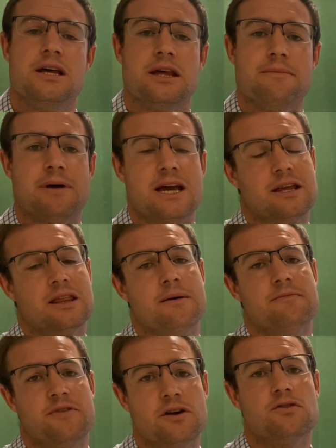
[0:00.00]
that make
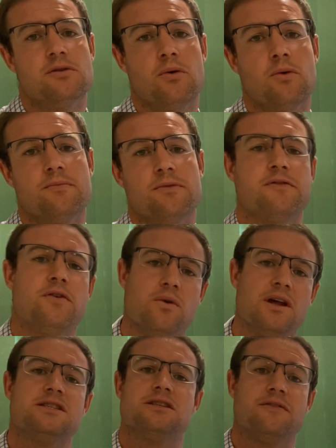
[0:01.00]
them vulnerable. The
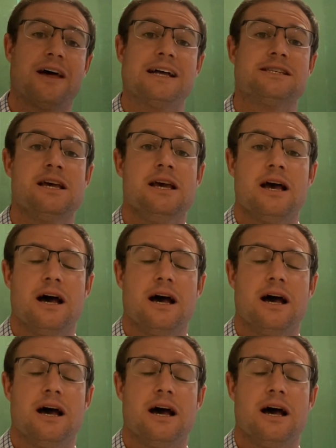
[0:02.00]
full list of that